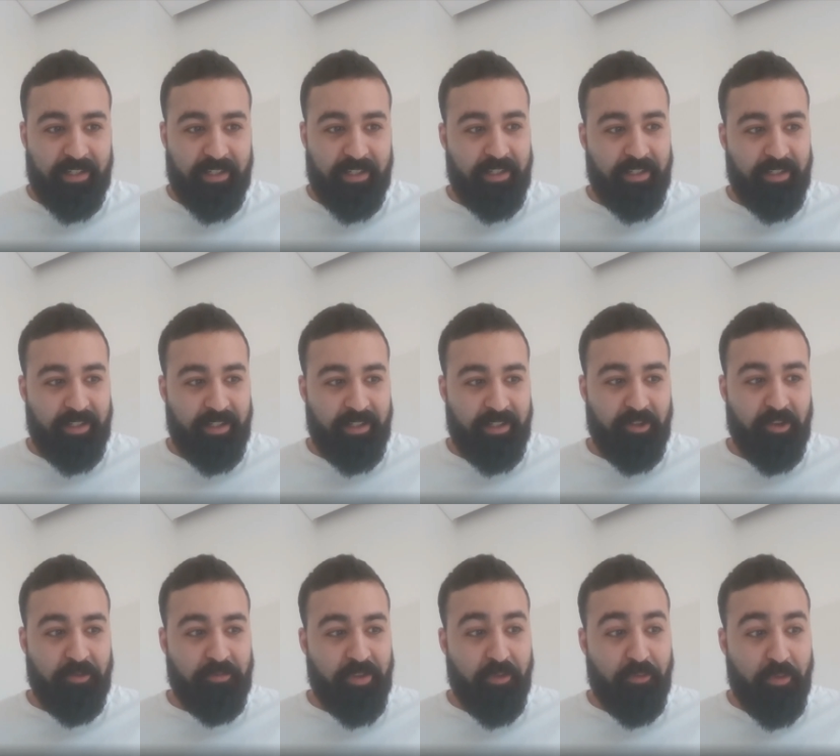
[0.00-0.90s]
Uh, in
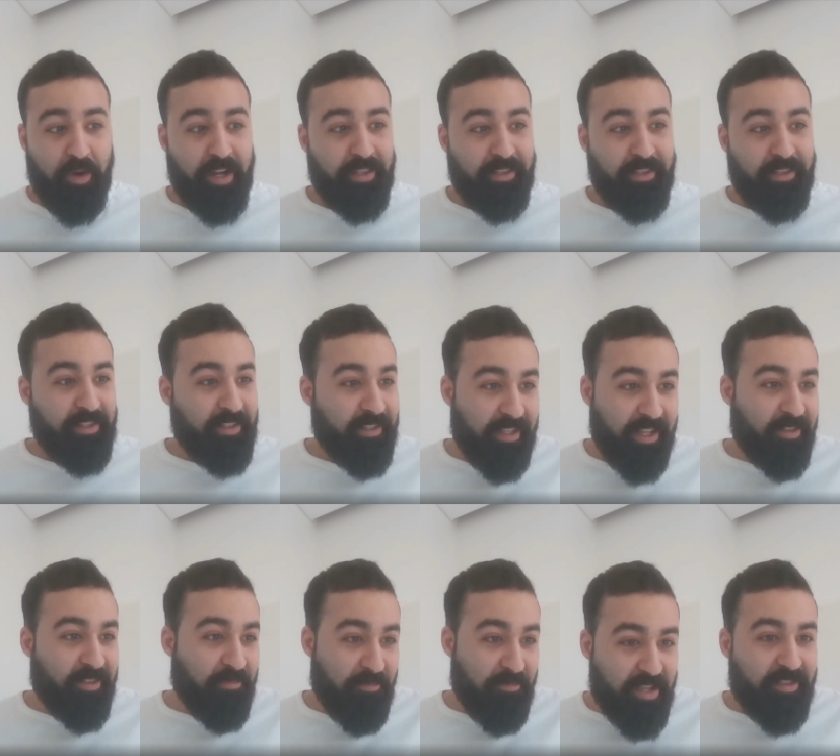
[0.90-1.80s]
terms of writing,
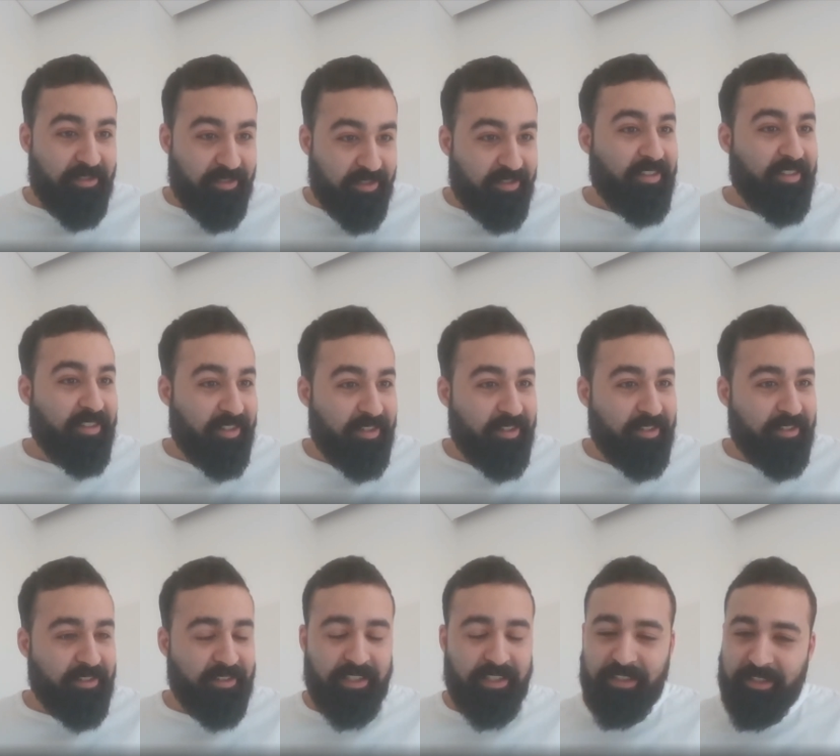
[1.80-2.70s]
that meant uh,
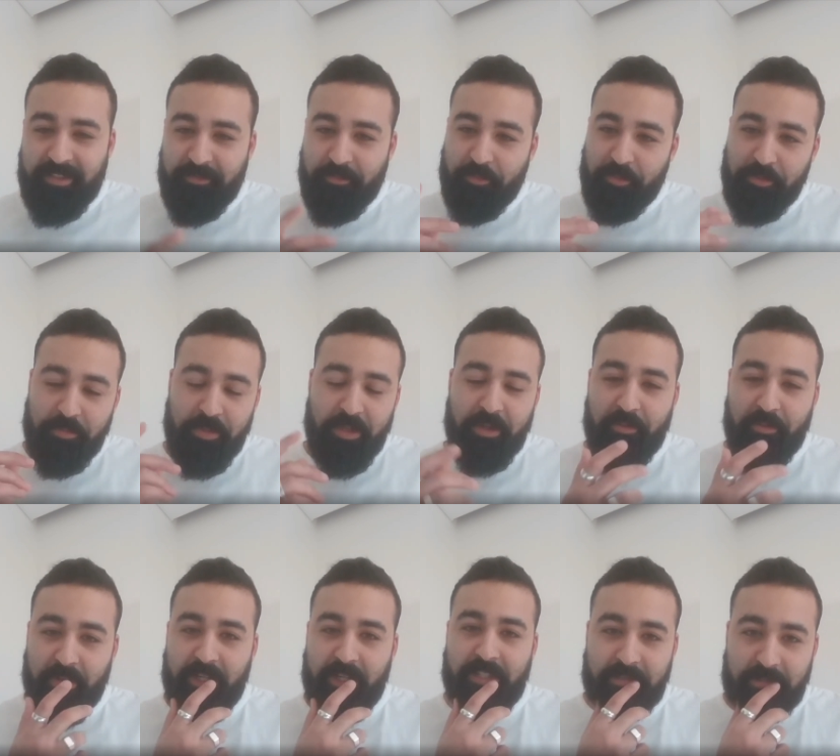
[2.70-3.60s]
this is would be
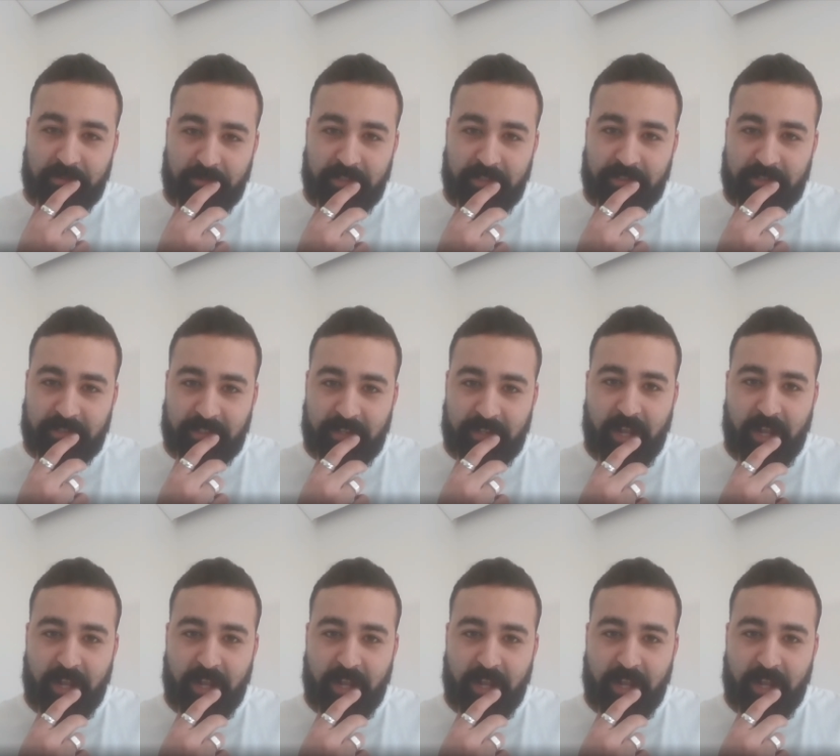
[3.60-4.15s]
really interesting.